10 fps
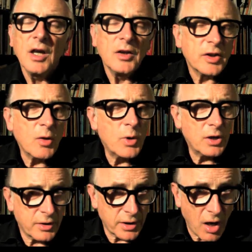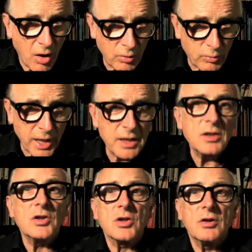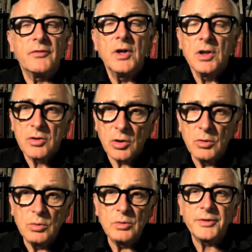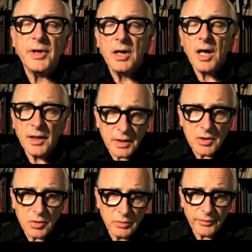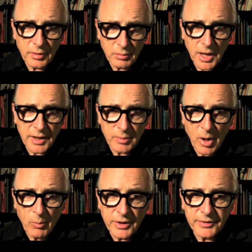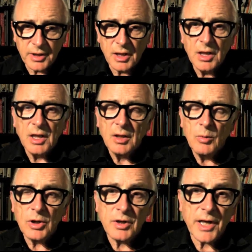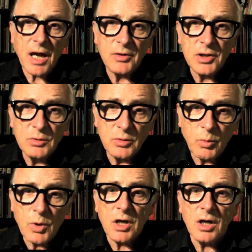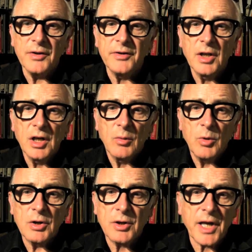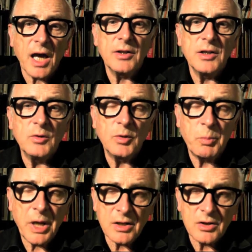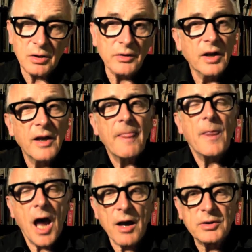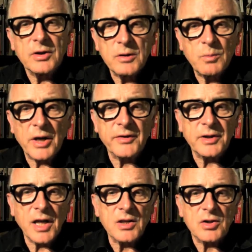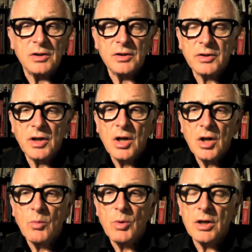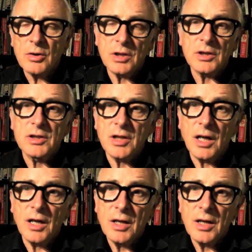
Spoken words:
So we look at a whole range of tools and issues that relate to publicity. We look at how to use words. We look at how to use pictures, how to do presentations. We look at the